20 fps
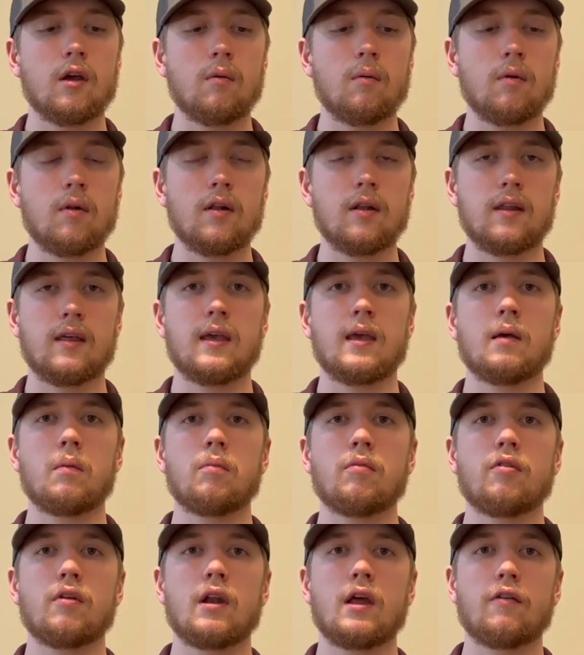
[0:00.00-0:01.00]

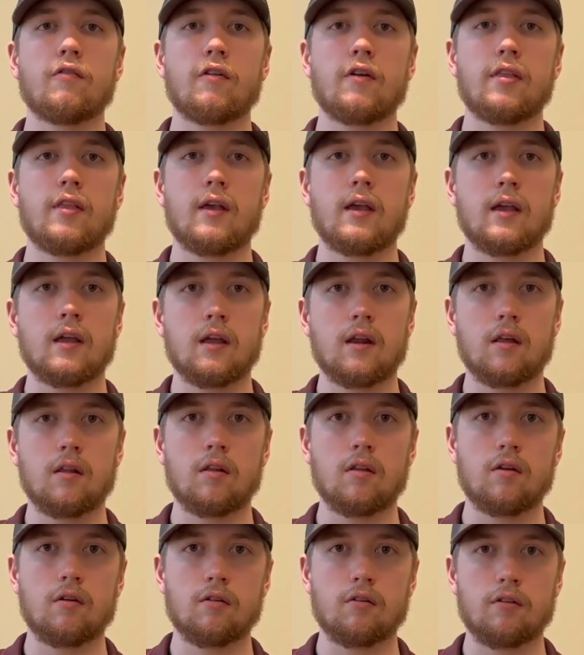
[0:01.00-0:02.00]
limbs and everything and it
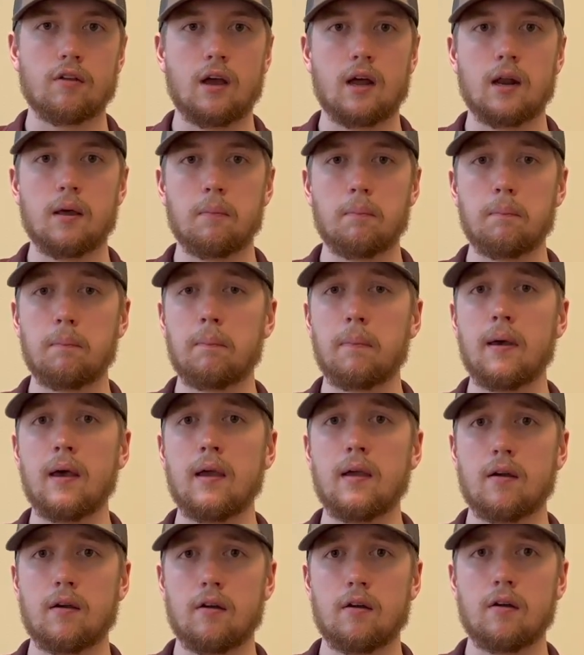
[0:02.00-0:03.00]
looks kind of
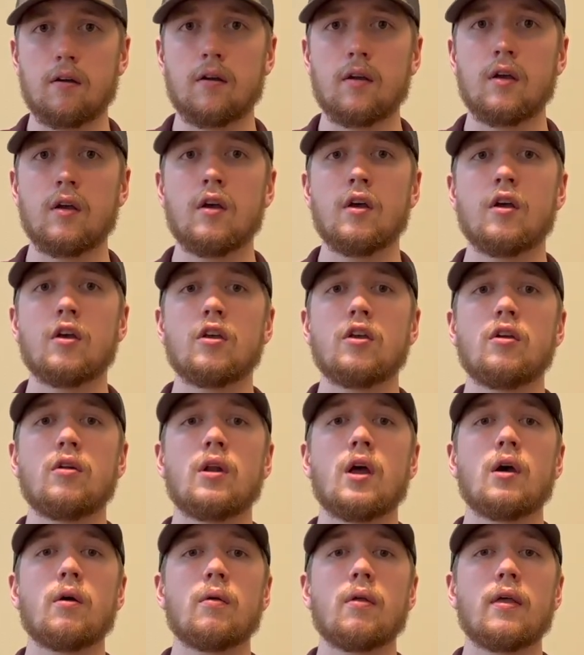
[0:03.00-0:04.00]
bare, you
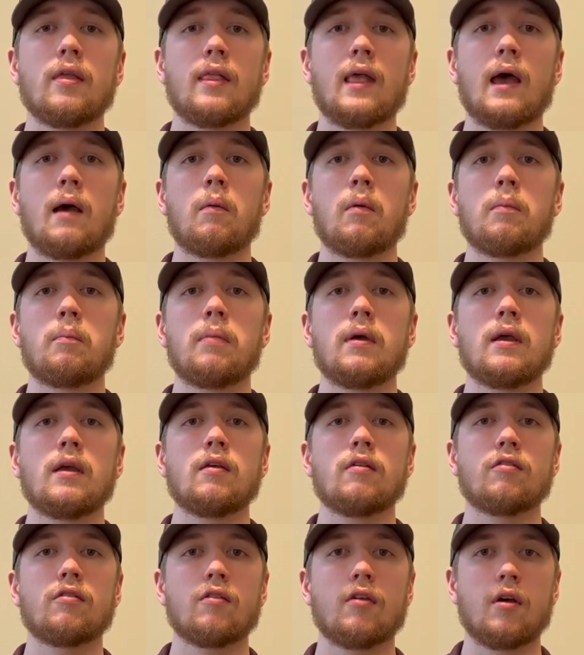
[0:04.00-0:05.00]
know that would be
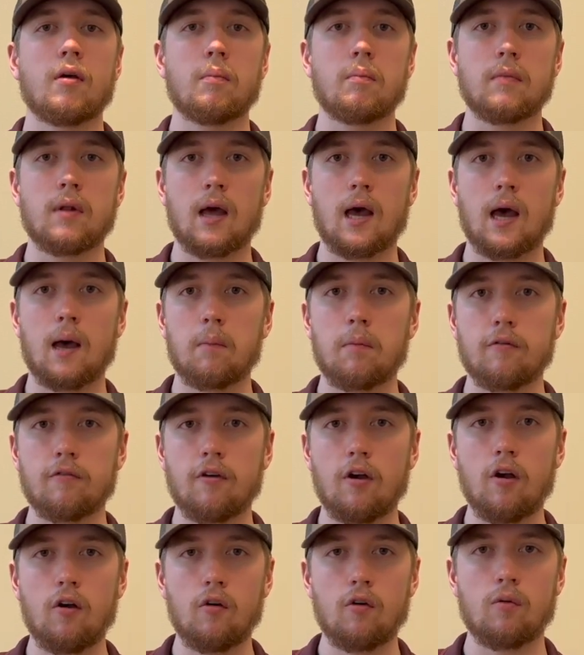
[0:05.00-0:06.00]
some type of
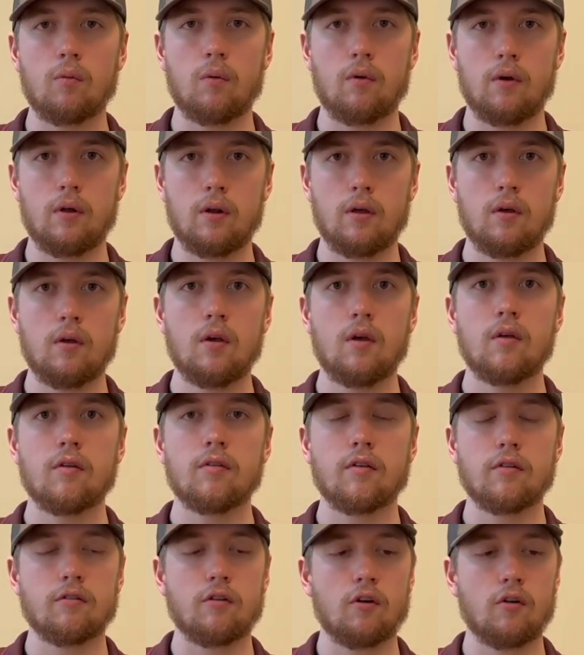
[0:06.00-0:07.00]
hardwood,
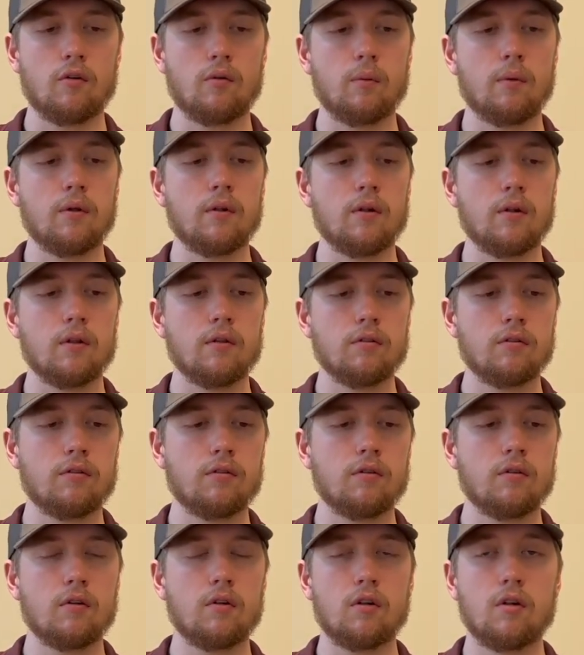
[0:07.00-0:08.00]
since hardwoods
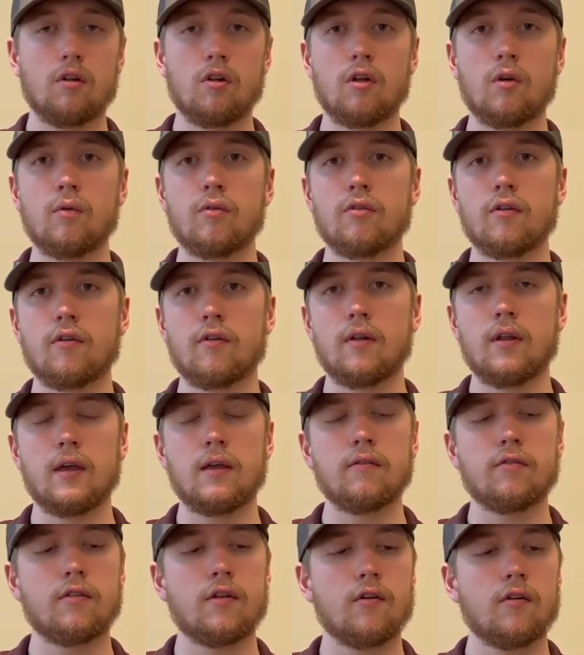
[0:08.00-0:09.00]
lose their
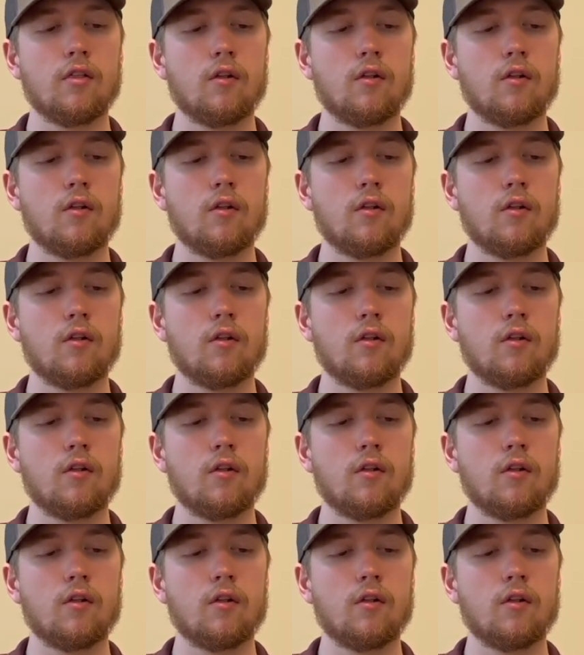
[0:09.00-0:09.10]
leaves during the